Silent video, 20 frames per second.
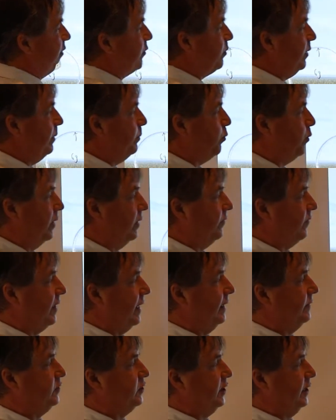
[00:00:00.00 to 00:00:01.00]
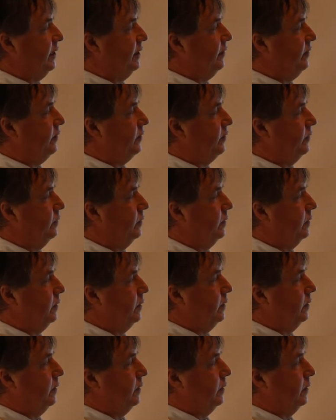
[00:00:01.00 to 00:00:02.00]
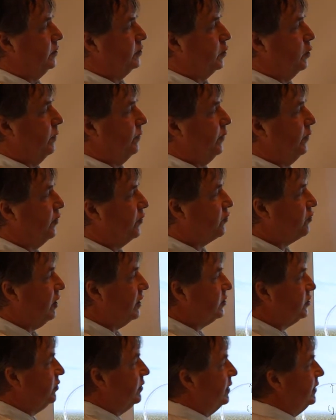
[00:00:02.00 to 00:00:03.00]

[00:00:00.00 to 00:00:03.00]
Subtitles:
3.5 G's. So if you structured